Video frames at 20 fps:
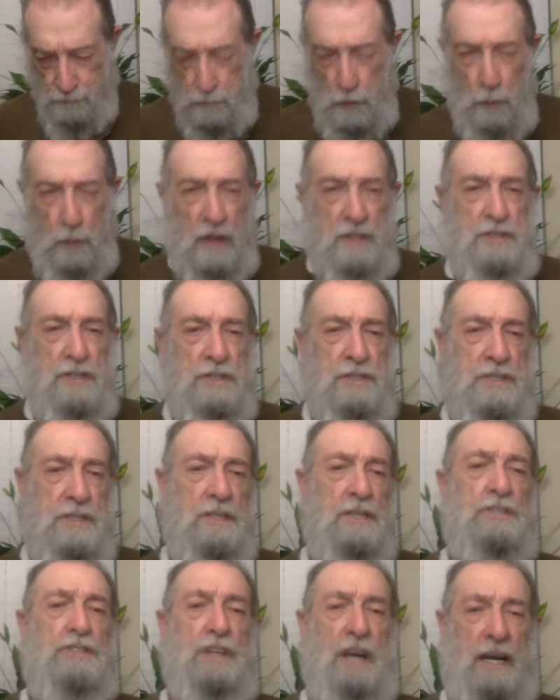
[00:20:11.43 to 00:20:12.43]
Russians
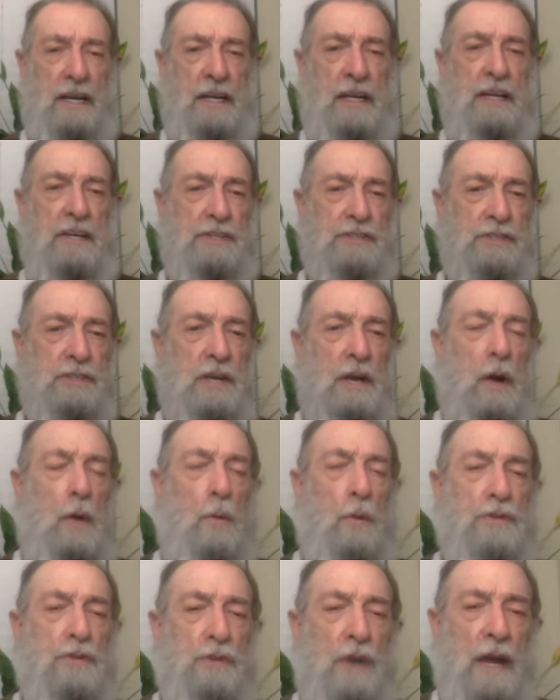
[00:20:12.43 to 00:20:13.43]
and the Chinese,
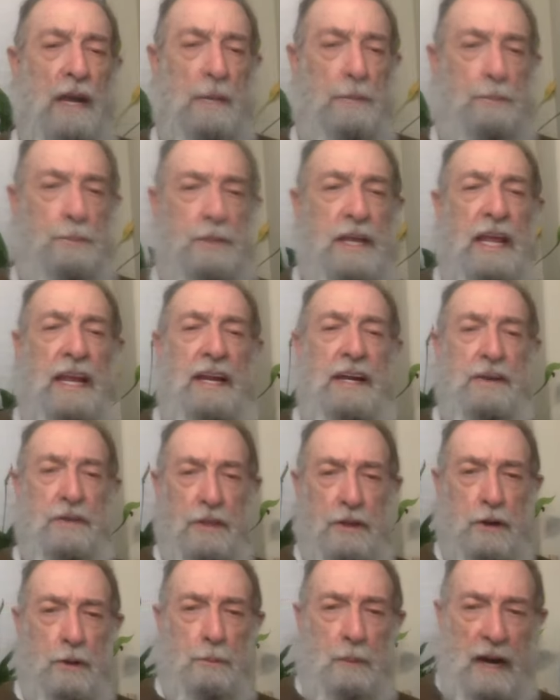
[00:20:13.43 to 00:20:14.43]
we're trying to get into
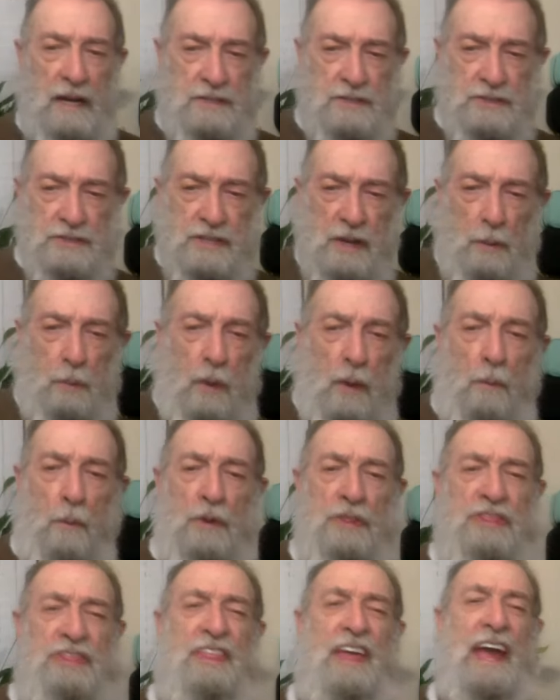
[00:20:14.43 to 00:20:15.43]
their minds and say, what
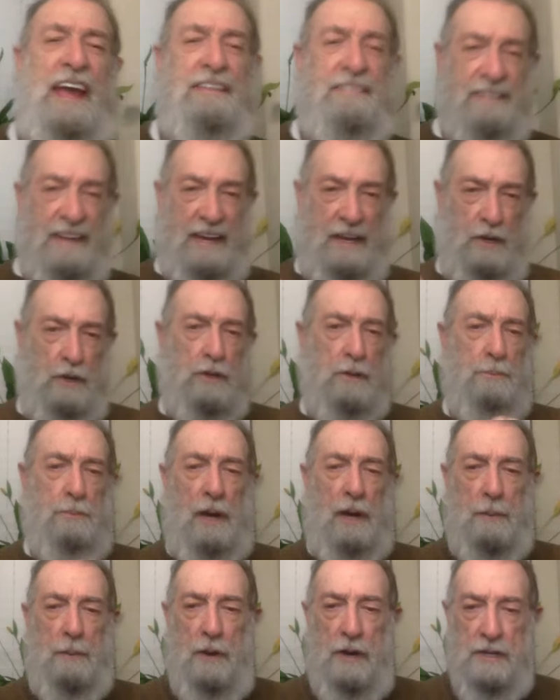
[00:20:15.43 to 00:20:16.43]
would they think are the
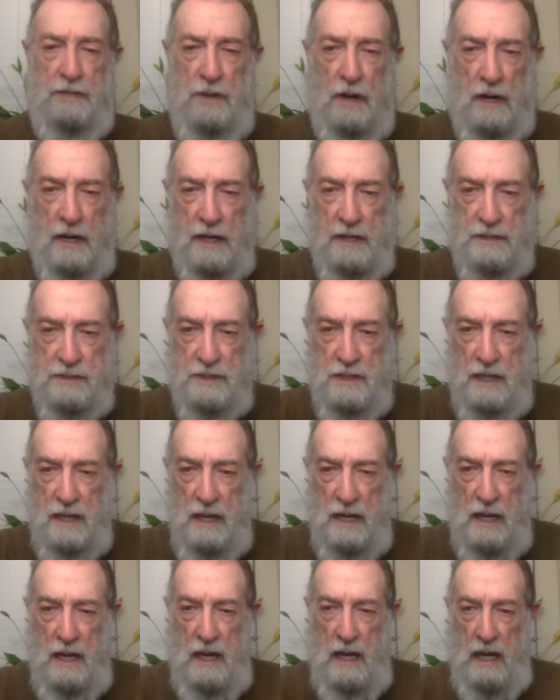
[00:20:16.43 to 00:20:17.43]
primary targets?
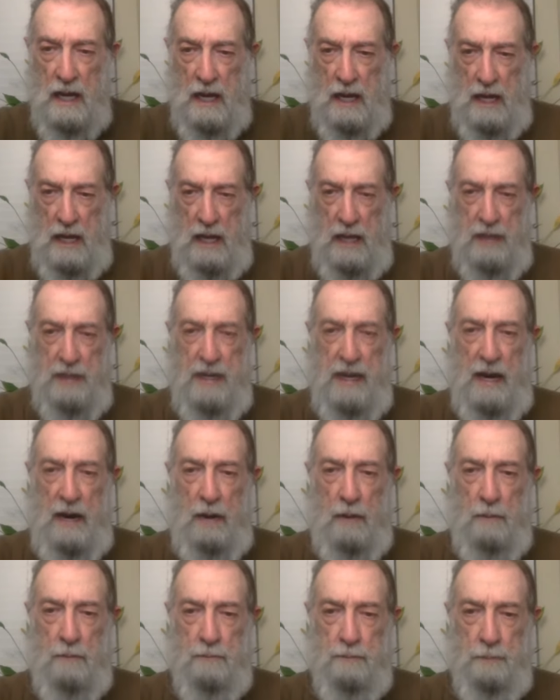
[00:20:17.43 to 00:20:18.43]

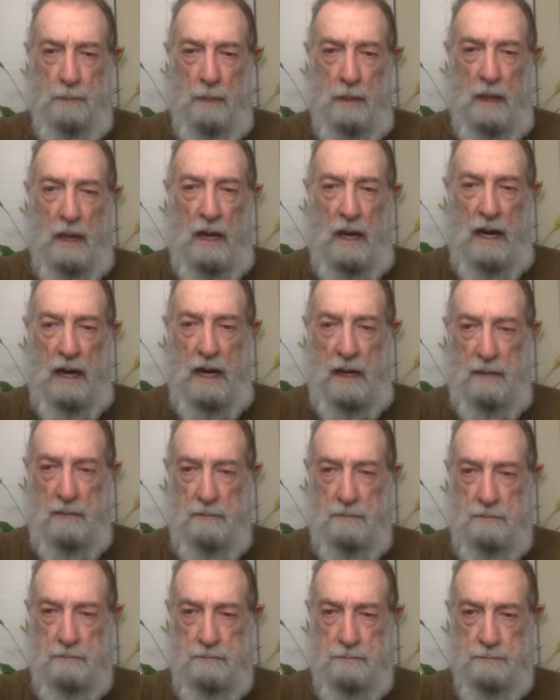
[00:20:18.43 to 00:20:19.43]
Now, Um,